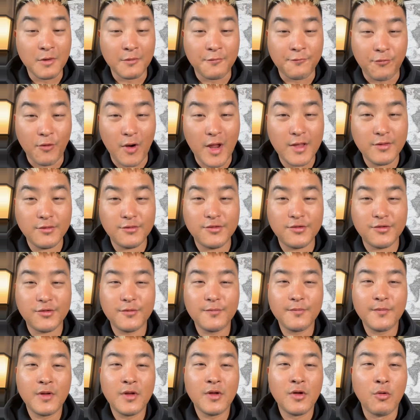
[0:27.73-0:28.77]
But friends,
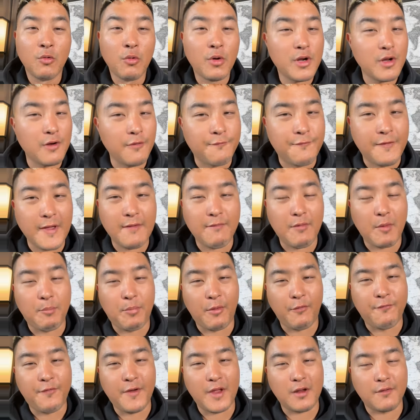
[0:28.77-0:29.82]
one of your favorite
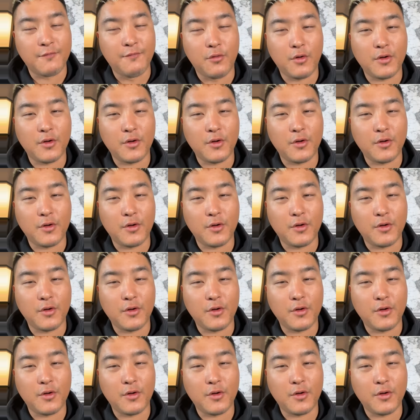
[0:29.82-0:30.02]
prophetic